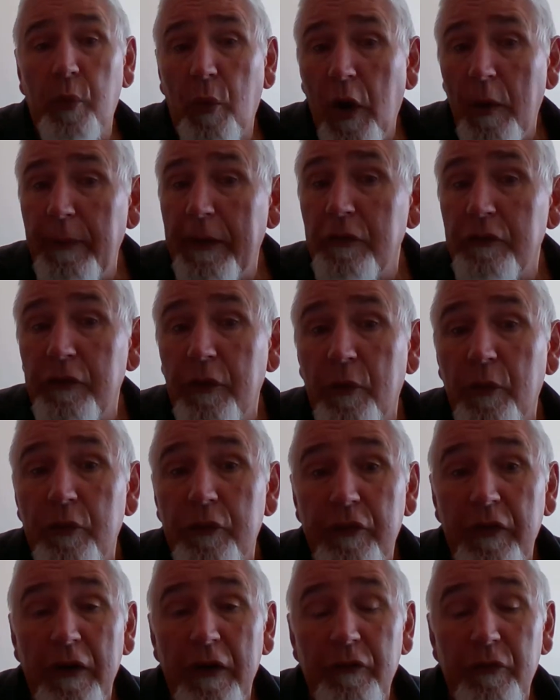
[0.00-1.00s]
Why? Because it'll
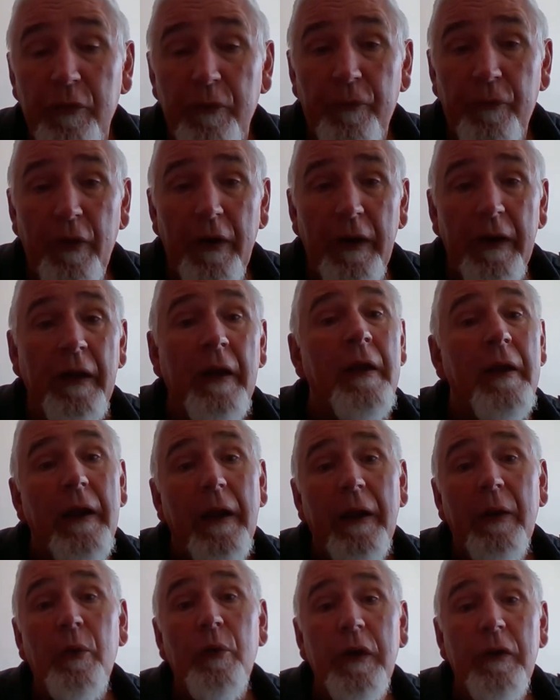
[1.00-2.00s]
set you free.
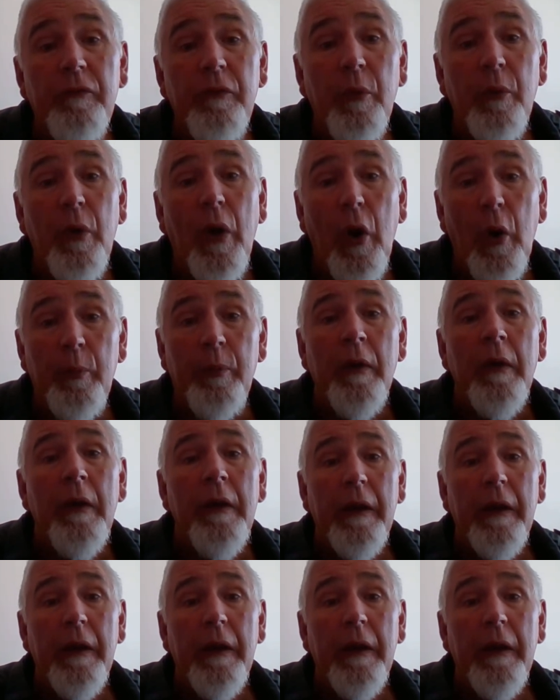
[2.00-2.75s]
It'll give you hope.